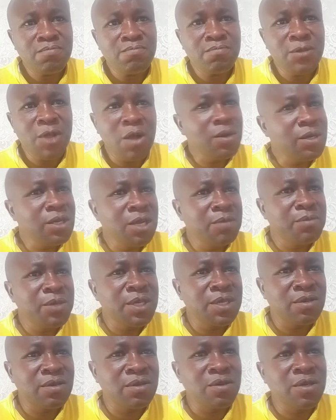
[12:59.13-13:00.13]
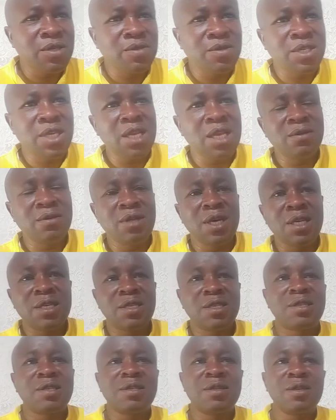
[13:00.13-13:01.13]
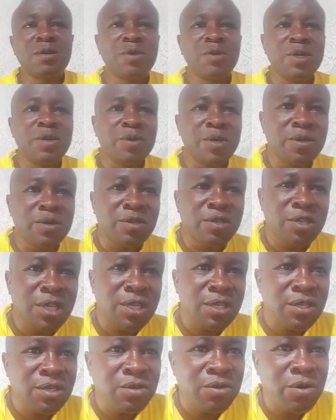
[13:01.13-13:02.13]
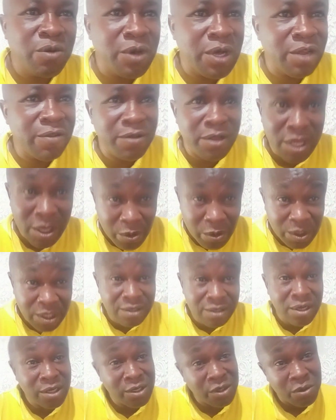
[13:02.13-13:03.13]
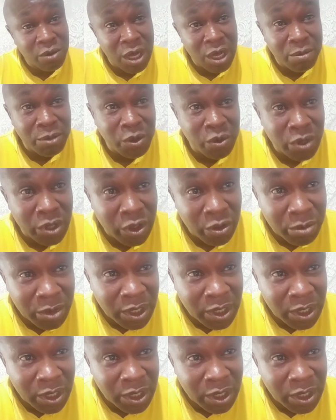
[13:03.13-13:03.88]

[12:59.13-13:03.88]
ODM is not going to tell you that we don't trust you or whatever. They will just let you come into the nomination.